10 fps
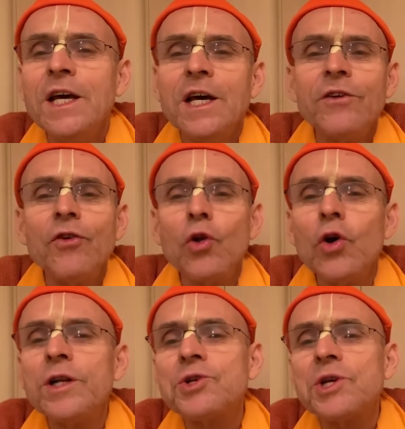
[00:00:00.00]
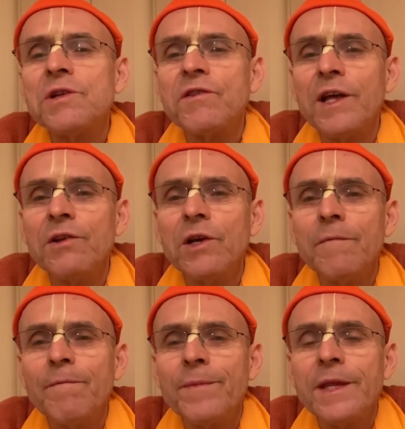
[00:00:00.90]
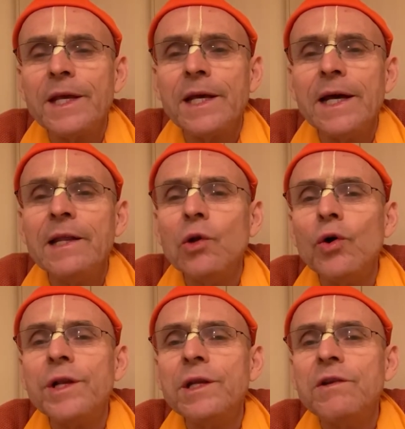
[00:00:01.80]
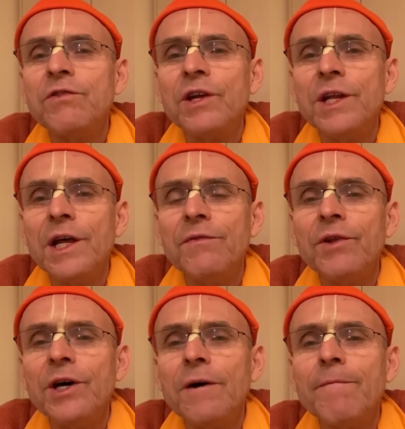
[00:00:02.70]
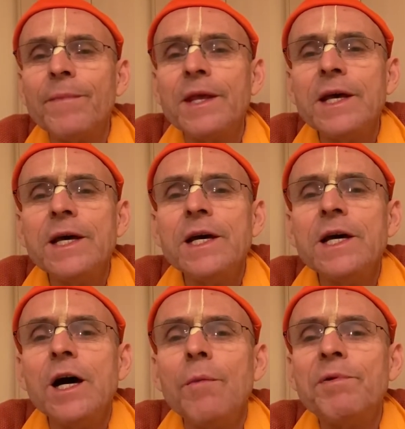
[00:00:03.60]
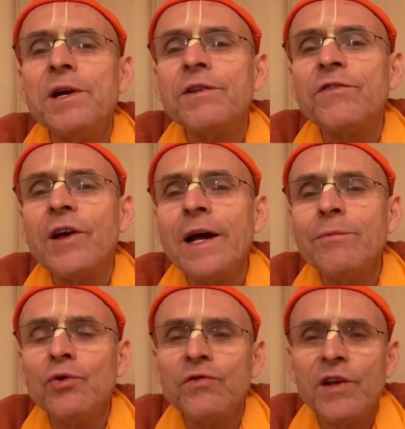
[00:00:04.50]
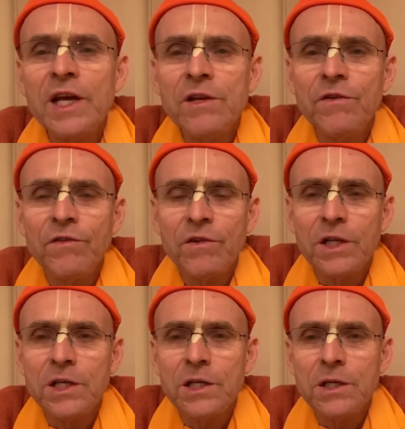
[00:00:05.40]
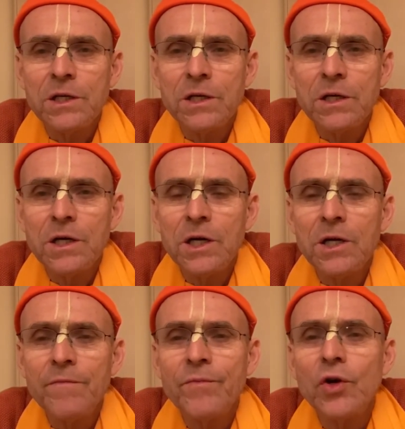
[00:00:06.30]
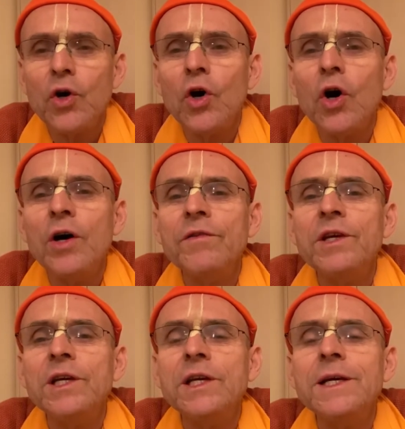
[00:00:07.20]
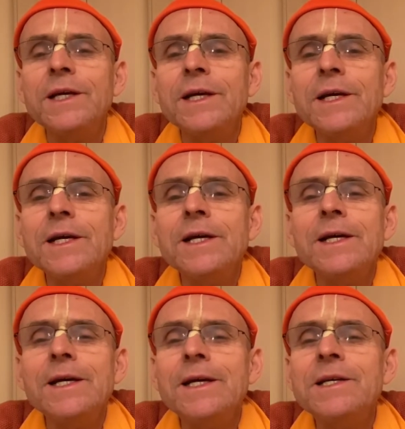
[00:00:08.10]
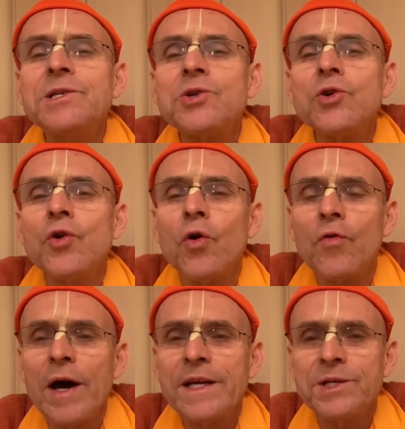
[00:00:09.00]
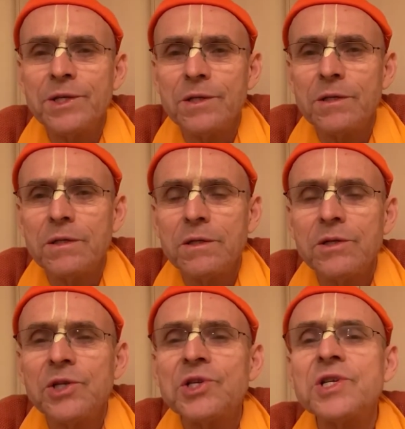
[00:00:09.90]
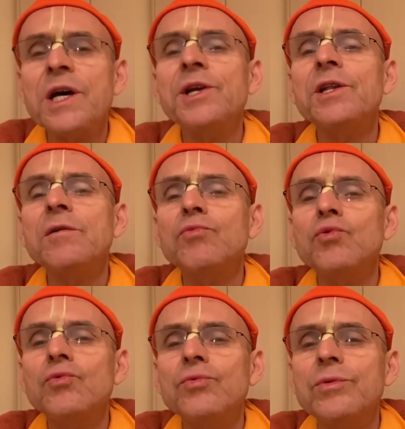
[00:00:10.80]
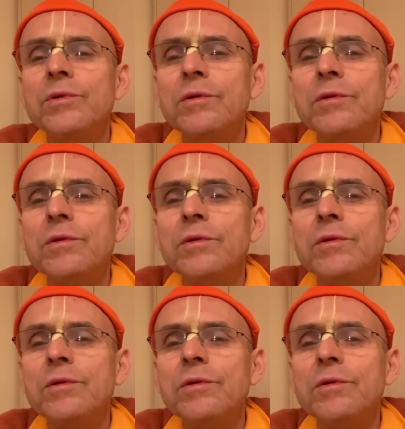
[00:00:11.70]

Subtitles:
So Lord Chaitanya and Lord Nityānanda appeared simultaneously on the eastern horizon. The sun and the moon,